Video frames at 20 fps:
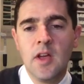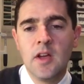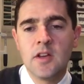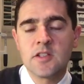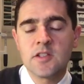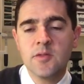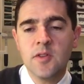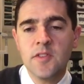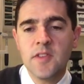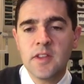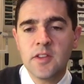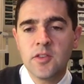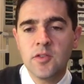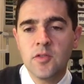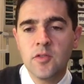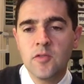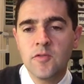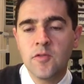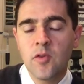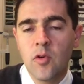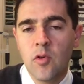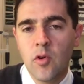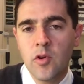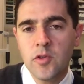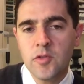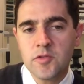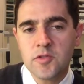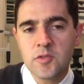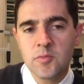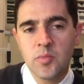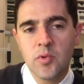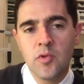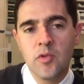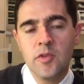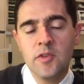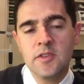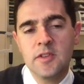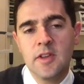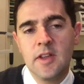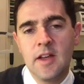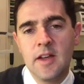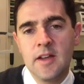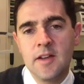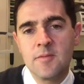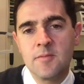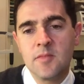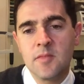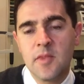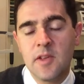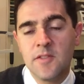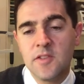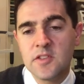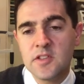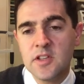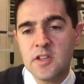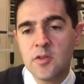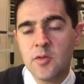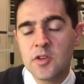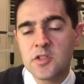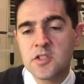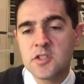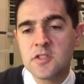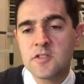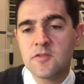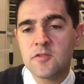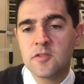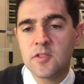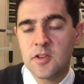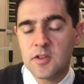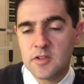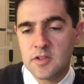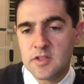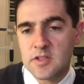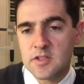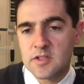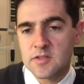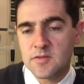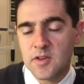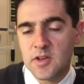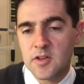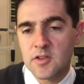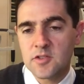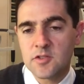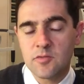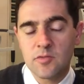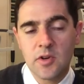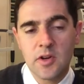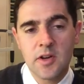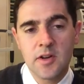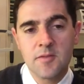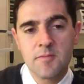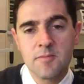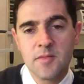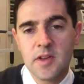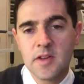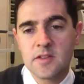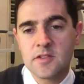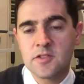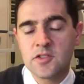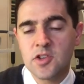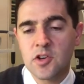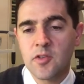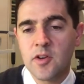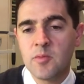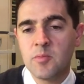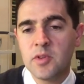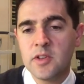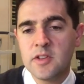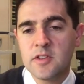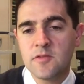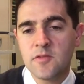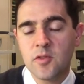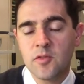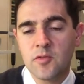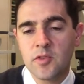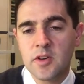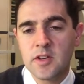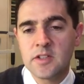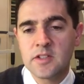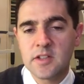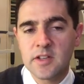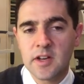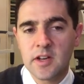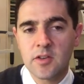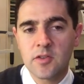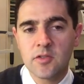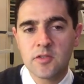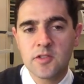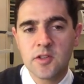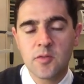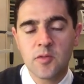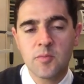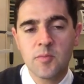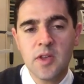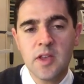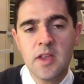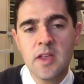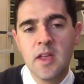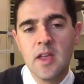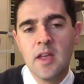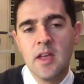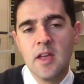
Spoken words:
So I want to thank you for all your support. If there's any questions that this video has generated, please feel free to get in contact with me.